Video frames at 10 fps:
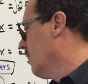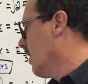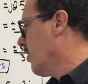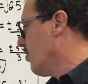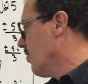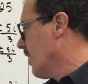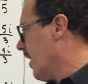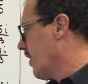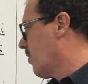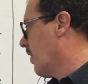And you do
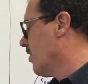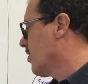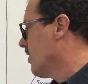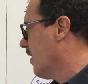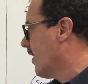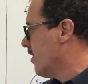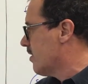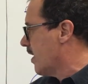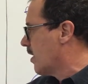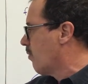that equation, and then you
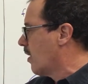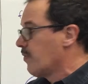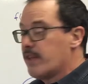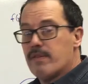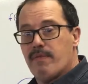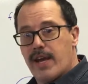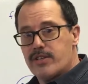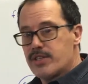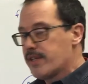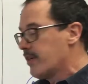take the one with the
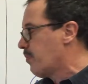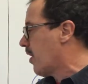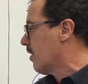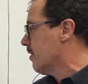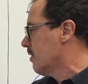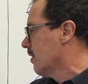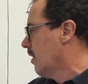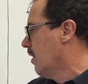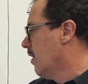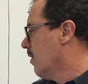imaginary part,
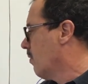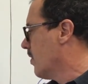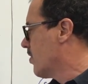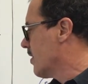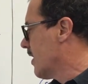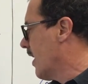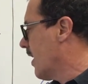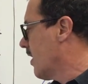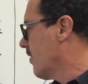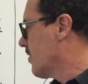which is negative